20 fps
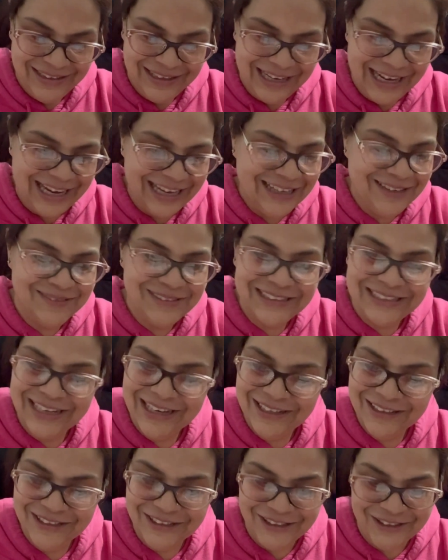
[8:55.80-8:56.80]
I am
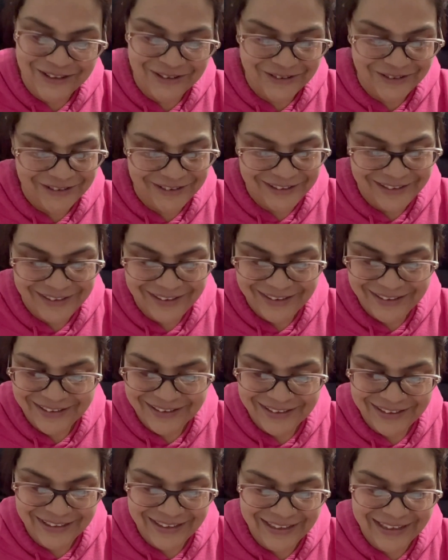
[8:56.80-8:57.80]
telling you,
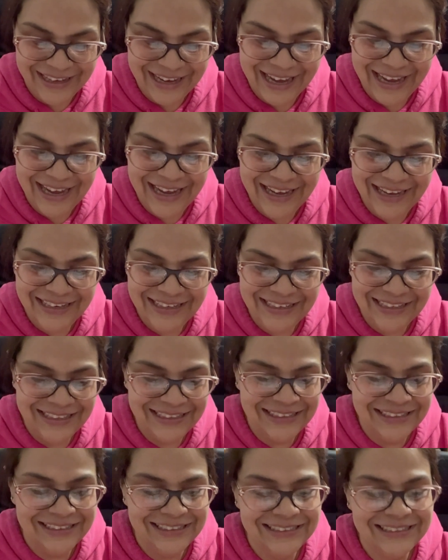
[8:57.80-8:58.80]
God
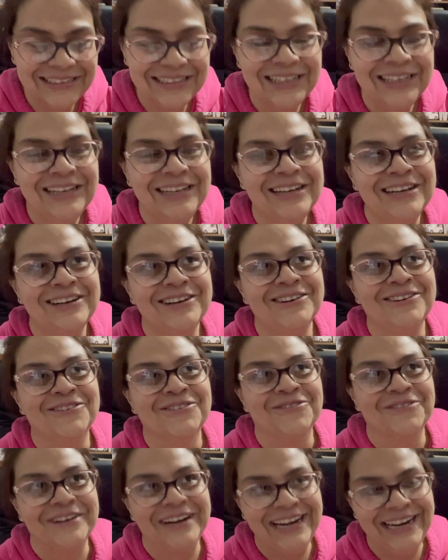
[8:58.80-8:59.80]
is
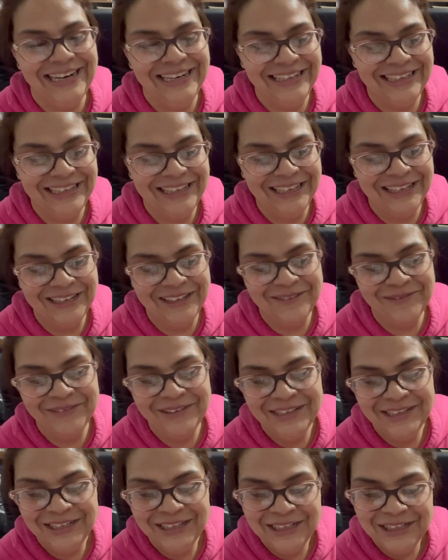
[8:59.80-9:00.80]
great, Kim.
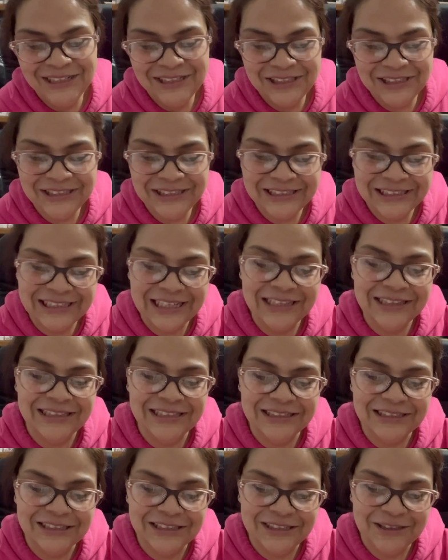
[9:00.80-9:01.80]
She sent
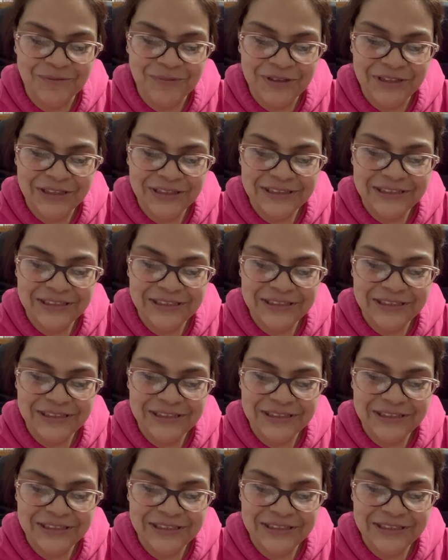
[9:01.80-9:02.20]
this to me.